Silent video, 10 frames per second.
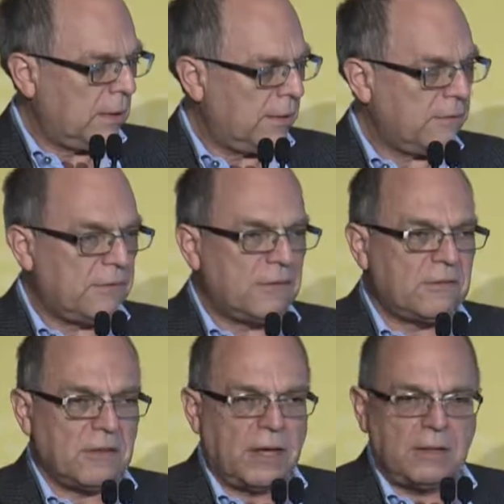This is the
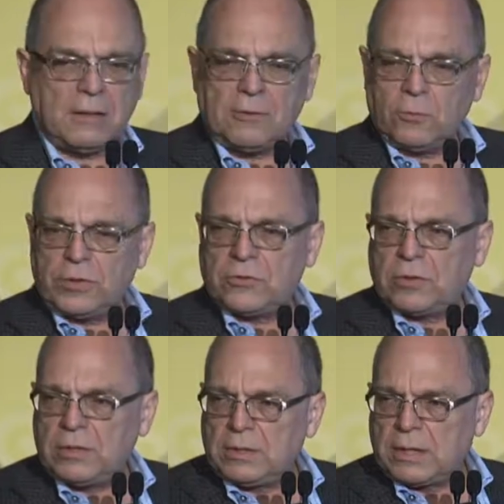site on
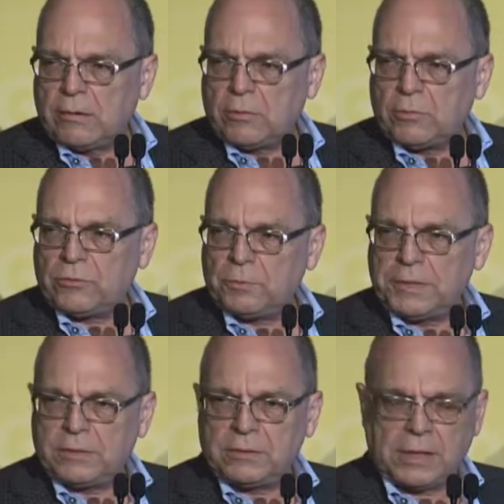which the tower was
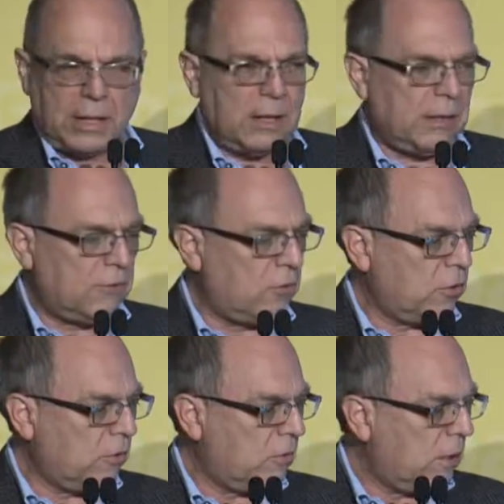built, and as you
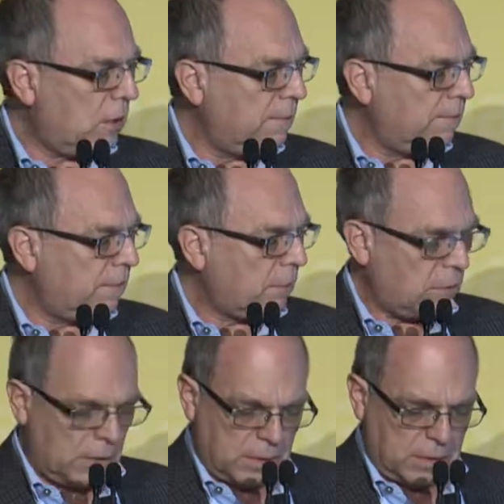can see,
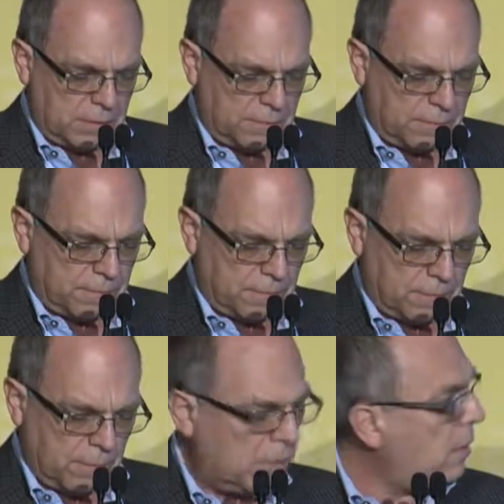
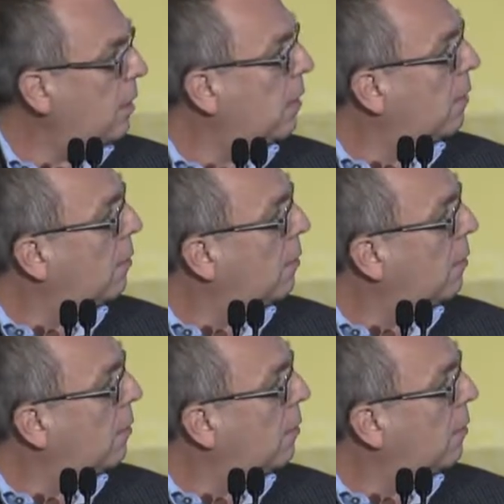the